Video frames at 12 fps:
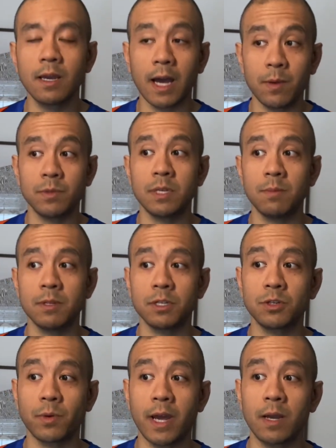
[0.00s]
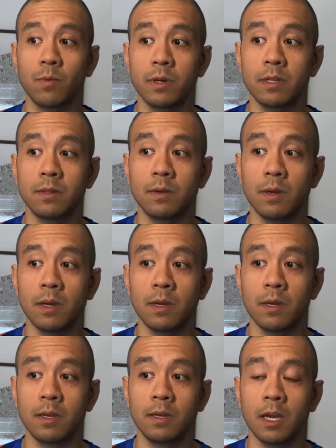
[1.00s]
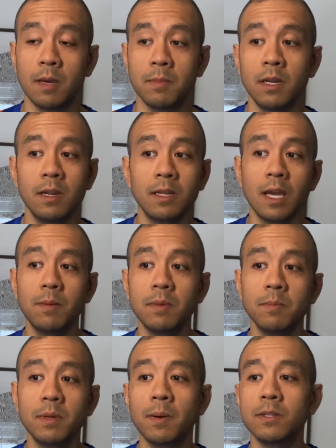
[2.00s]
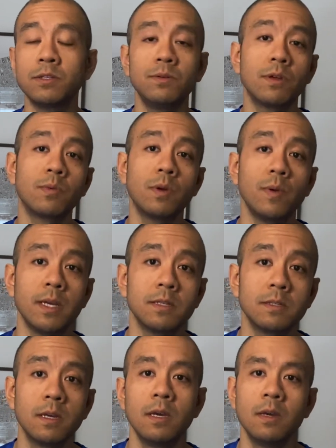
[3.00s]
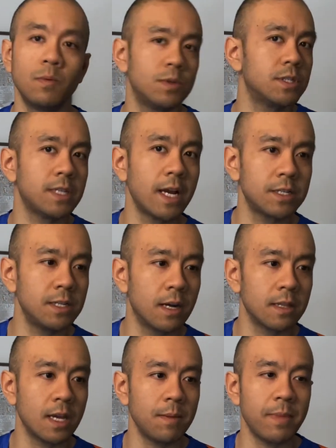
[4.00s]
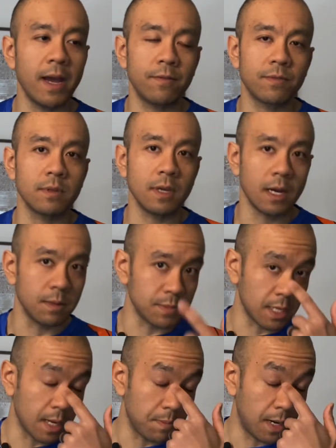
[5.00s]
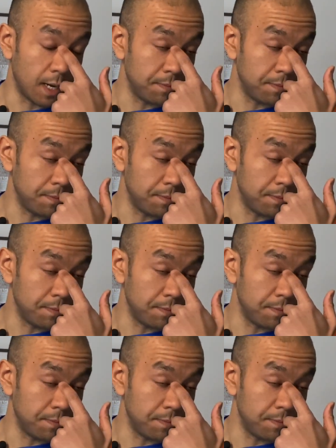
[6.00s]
I was able to track what it came in. It came in about 2 to 3 weeks, which is actually not that bad for the items that I bought.